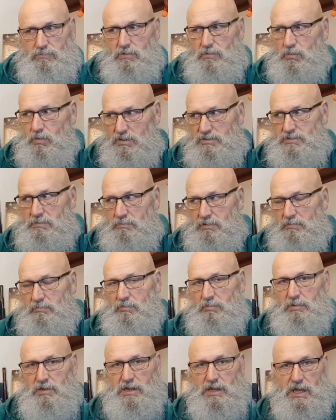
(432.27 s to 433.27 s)
there was a
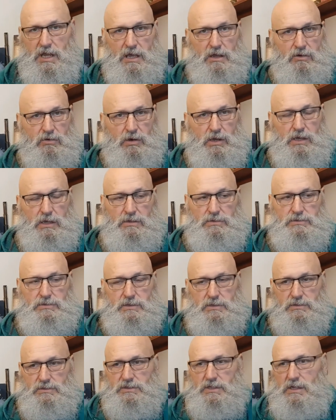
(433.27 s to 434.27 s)
Bumblebee cannery
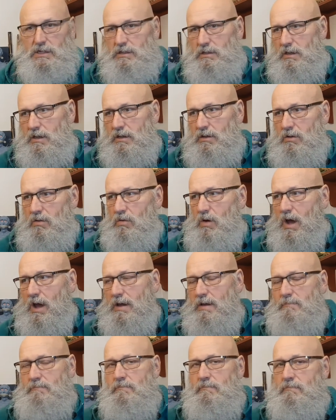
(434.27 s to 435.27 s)
in San Diego.
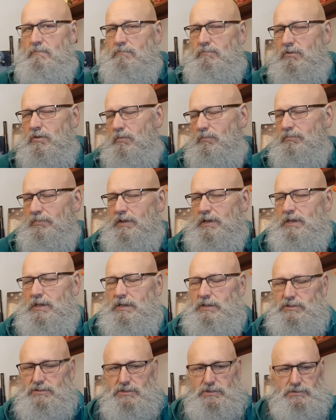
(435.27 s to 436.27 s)
I don't think it
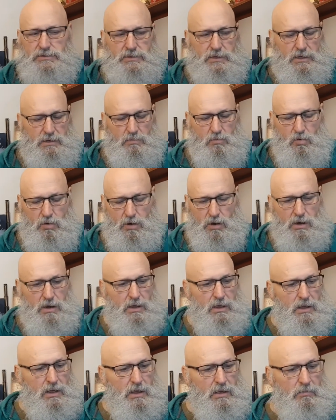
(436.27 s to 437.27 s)
exists anymore.
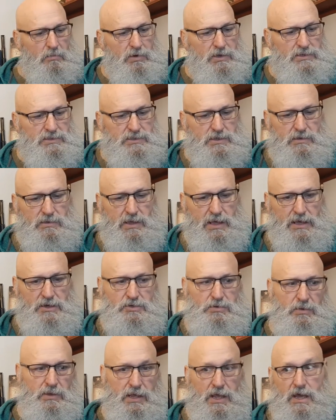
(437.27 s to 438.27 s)
But they
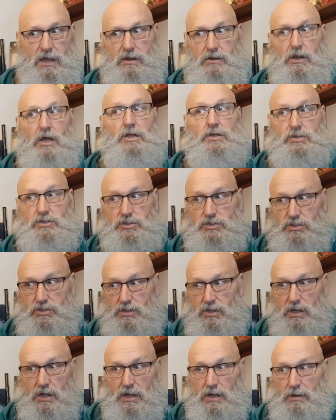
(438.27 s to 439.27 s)
actually had
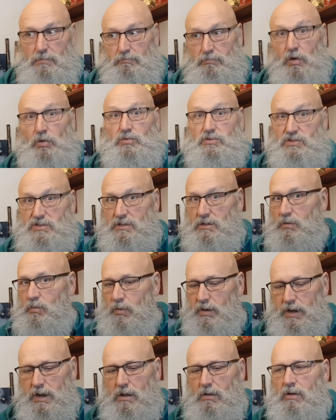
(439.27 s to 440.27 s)
boats that
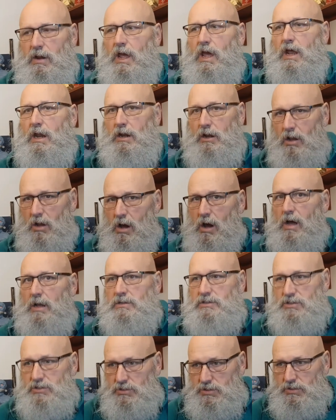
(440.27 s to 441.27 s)
went out and
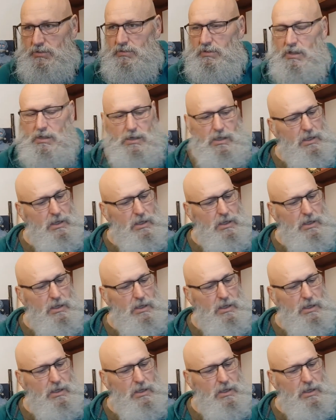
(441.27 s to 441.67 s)
caught tuna,